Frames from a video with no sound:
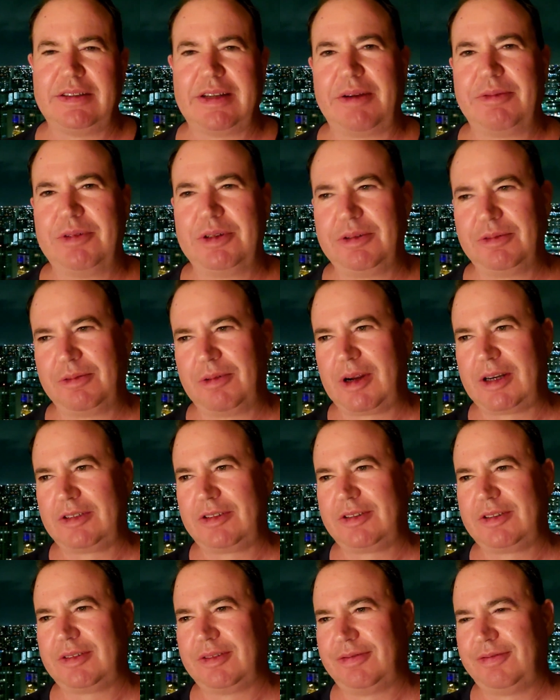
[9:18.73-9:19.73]
I wouldn't
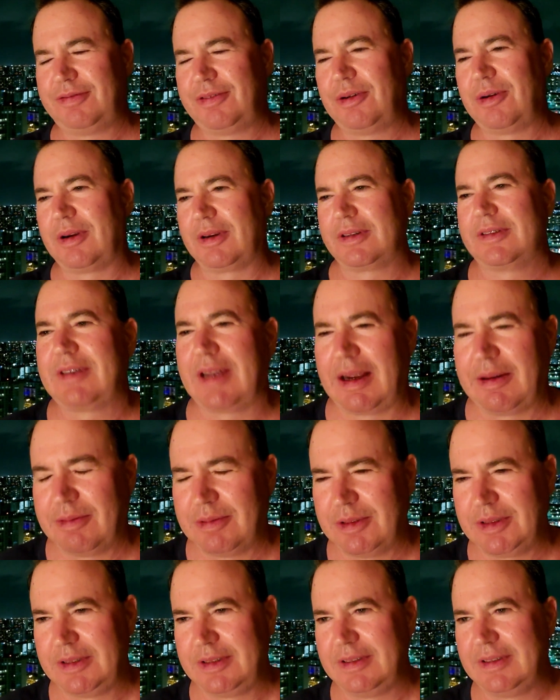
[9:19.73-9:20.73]
wash the forks. I
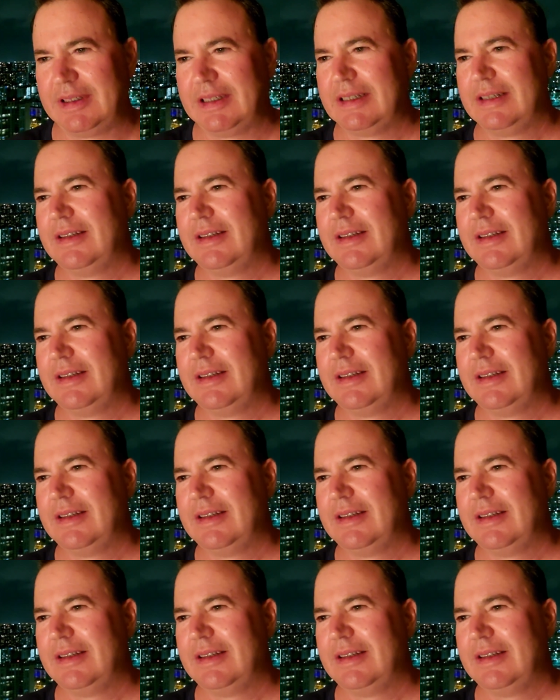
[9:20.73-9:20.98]
wouldn't,